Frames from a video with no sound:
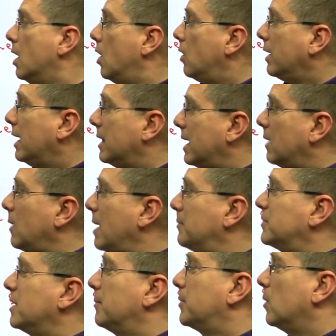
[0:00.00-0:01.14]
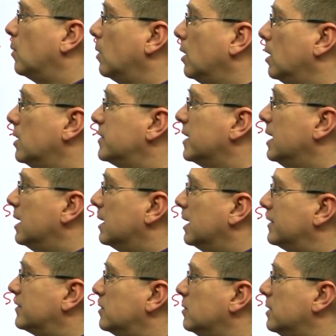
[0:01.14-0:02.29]
Okay, that wraps up the words.
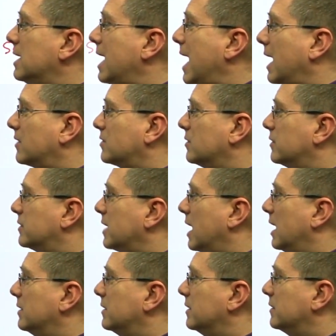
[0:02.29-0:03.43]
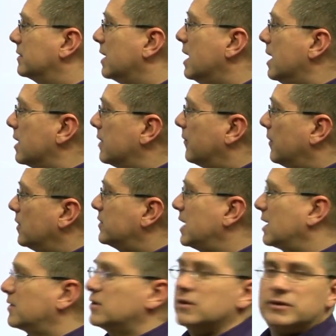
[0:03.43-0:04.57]
Let's do the exercises. The first
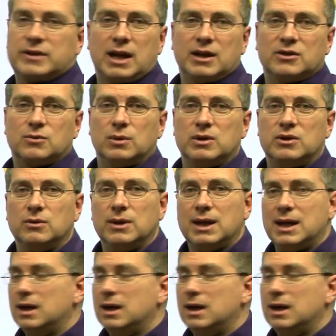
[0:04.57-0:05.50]
exercise we're doing